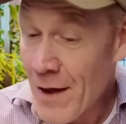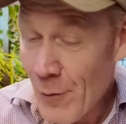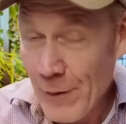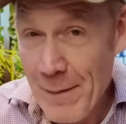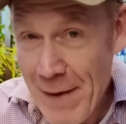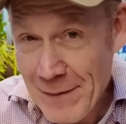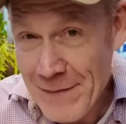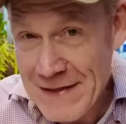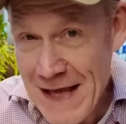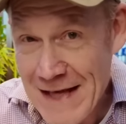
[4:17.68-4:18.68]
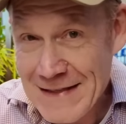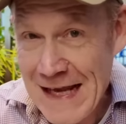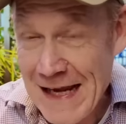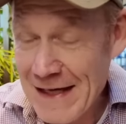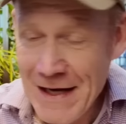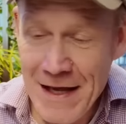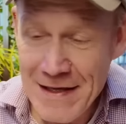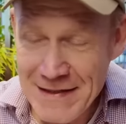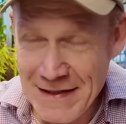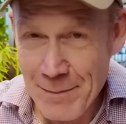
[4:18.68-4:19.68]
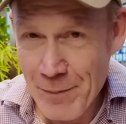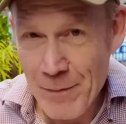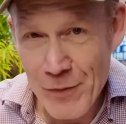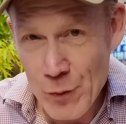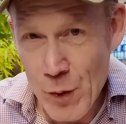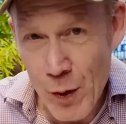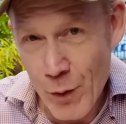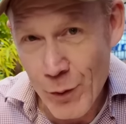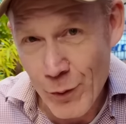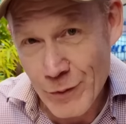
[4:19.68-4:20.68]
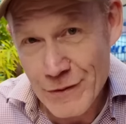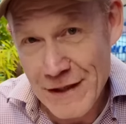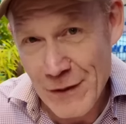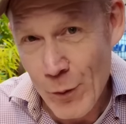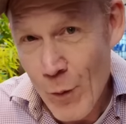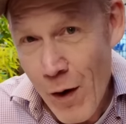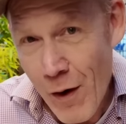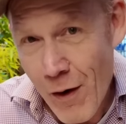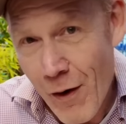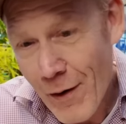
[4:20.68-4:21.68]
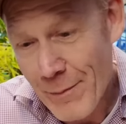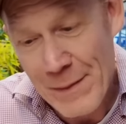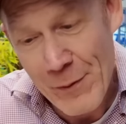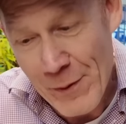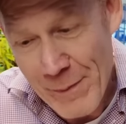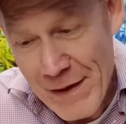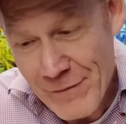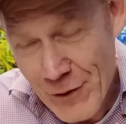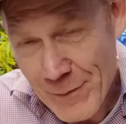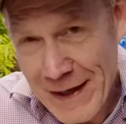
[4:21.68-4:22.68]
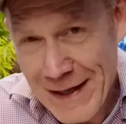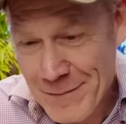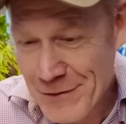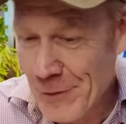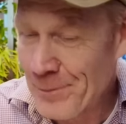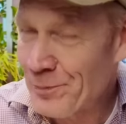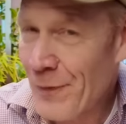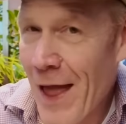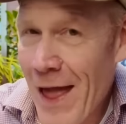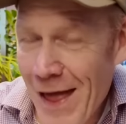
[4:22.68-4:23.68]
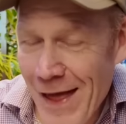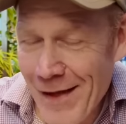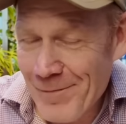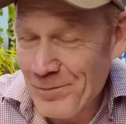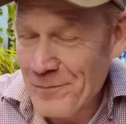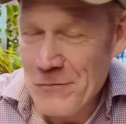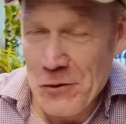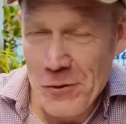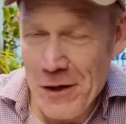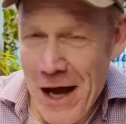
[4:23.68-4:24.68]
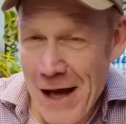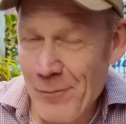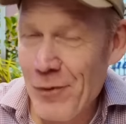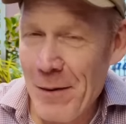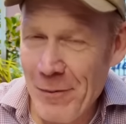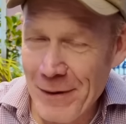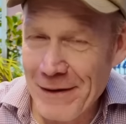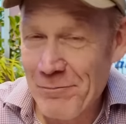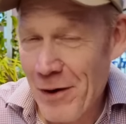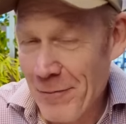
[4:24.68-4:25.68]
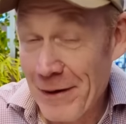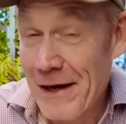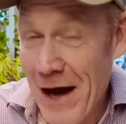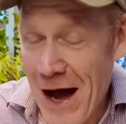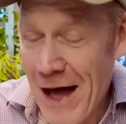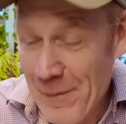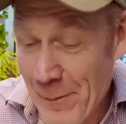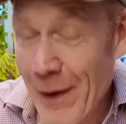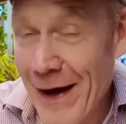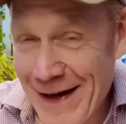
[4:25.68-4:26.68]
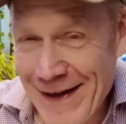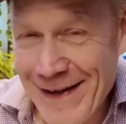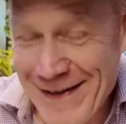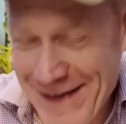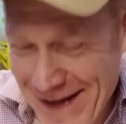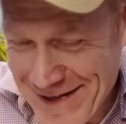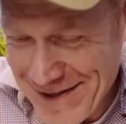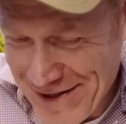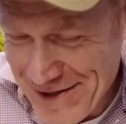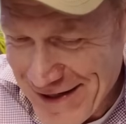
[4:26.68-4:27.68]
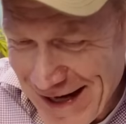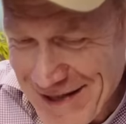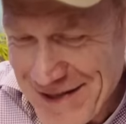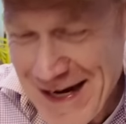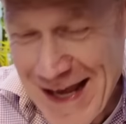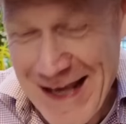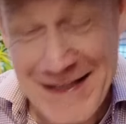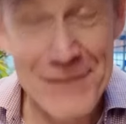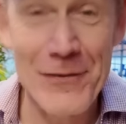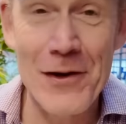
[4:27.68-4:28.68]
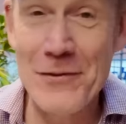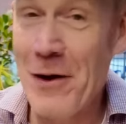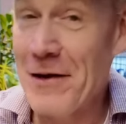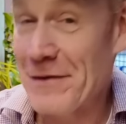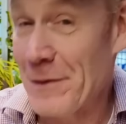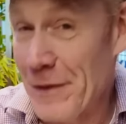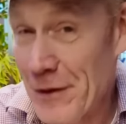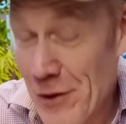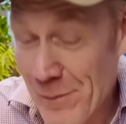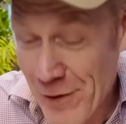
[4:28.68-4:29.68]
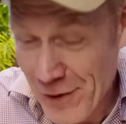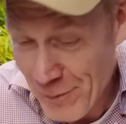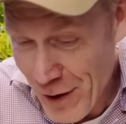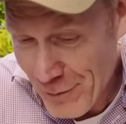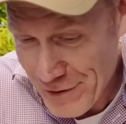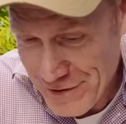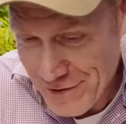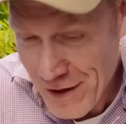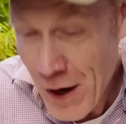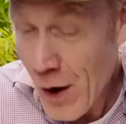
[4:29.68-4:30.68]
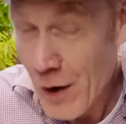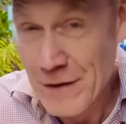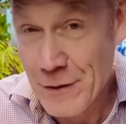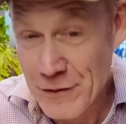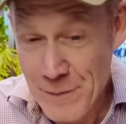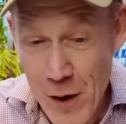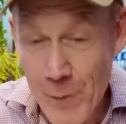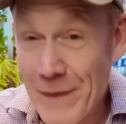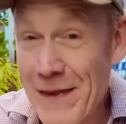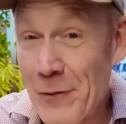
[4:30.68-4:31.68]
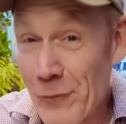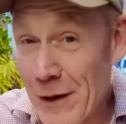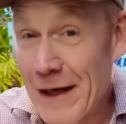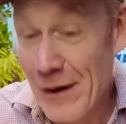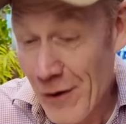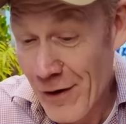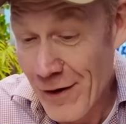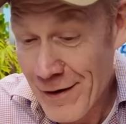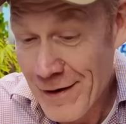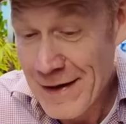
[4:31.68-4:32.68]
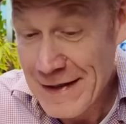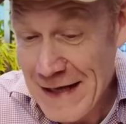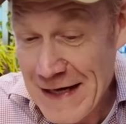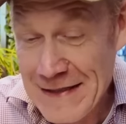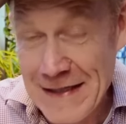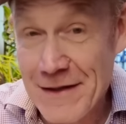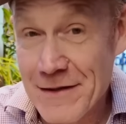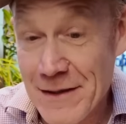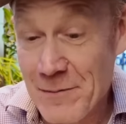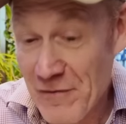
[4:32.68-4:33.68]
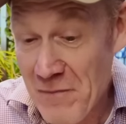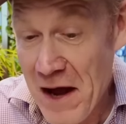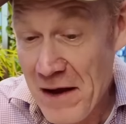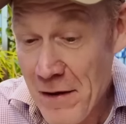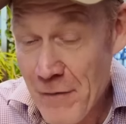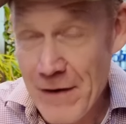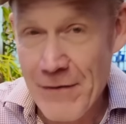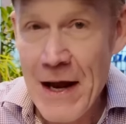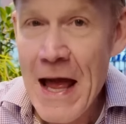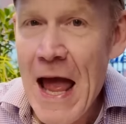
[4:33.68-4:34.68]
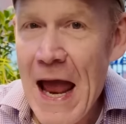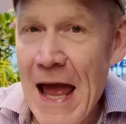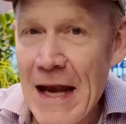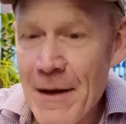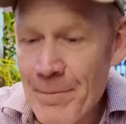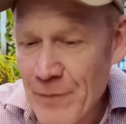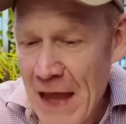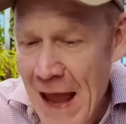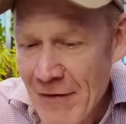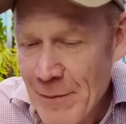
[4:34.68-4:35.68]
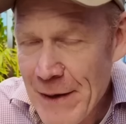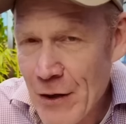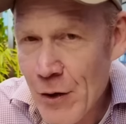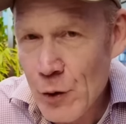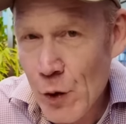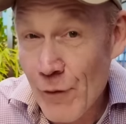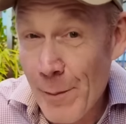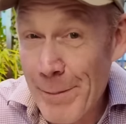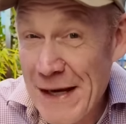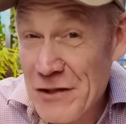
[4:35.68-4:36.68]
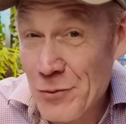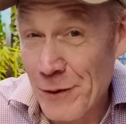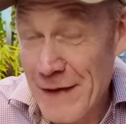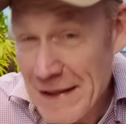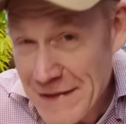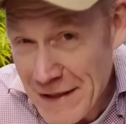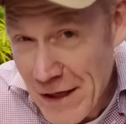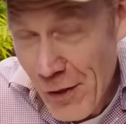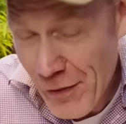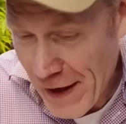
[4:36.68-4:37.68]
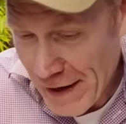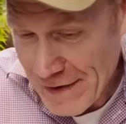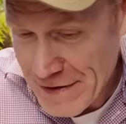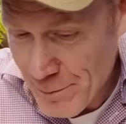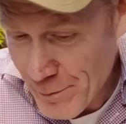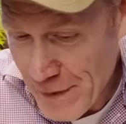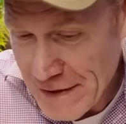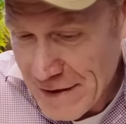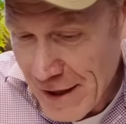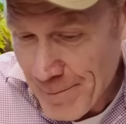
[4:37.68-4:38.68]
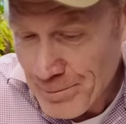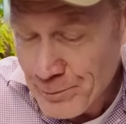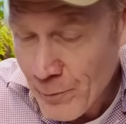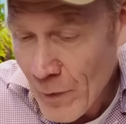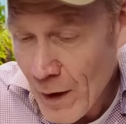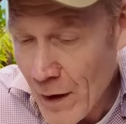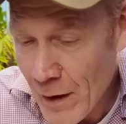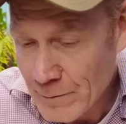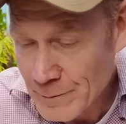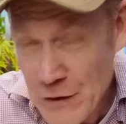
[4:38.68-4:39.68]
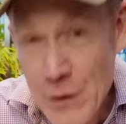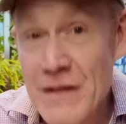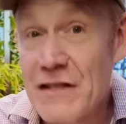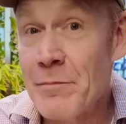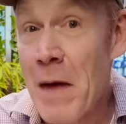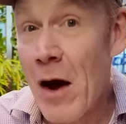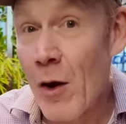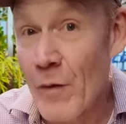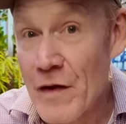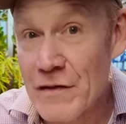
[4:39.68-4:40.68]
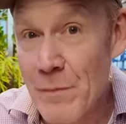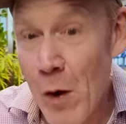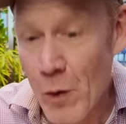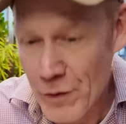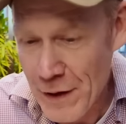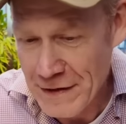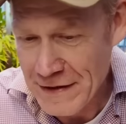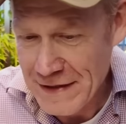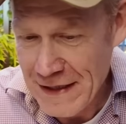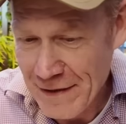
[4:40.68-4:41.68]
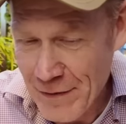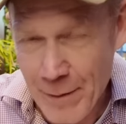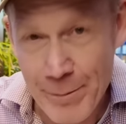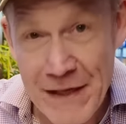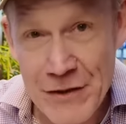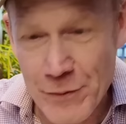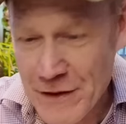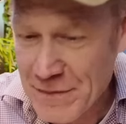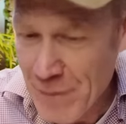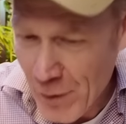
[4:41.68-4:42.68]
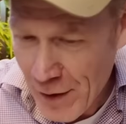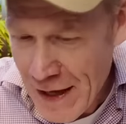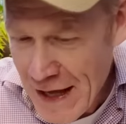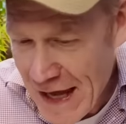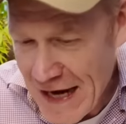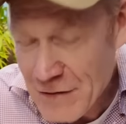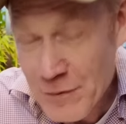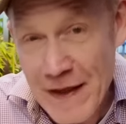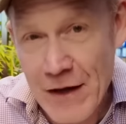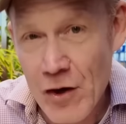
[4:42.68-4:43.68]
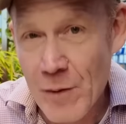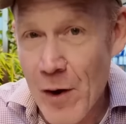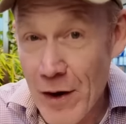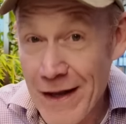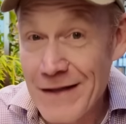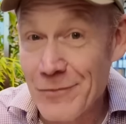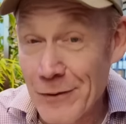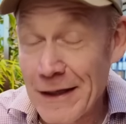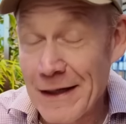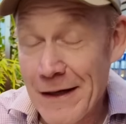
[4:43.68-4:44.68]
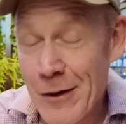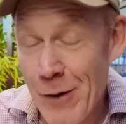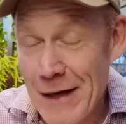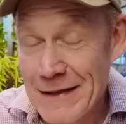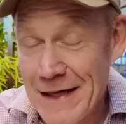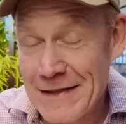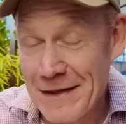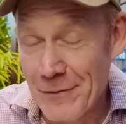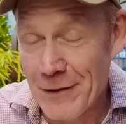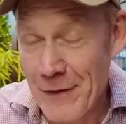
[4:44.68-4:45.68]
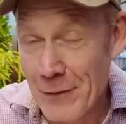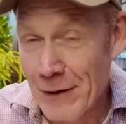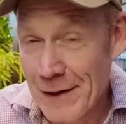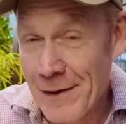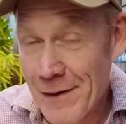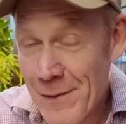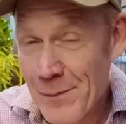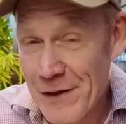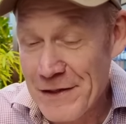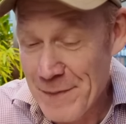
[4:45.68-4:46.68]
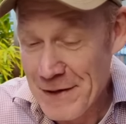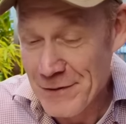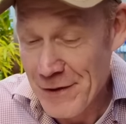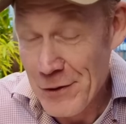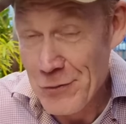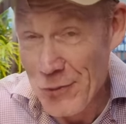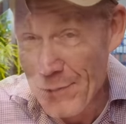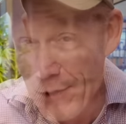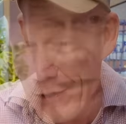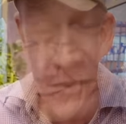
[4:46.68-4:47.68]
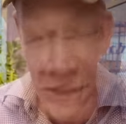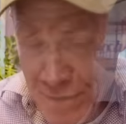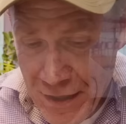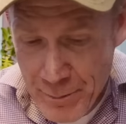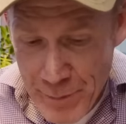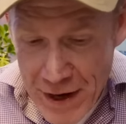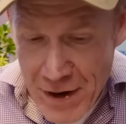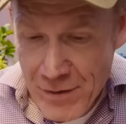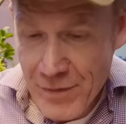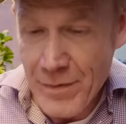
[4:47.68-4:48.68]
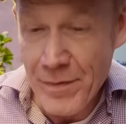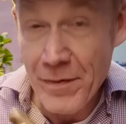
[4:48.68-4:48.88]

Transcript: when they made them this size, they could slip them through holes in the wall, and people would pay for them and get them. So, true or not? Probably not. But it's a good legend, I guess, as far as why the Nuremberger Bratwurst are so small. But they really are tasty. They're some of my favorite, and they have to be cooked over beechwood. That's another thing. These you can smell the smoke throughout the city, the beechwood smoke, and that's where they cook them on. And it's really quite tasty. They're really pretty special, the Nuremberg. All right, so let me compare the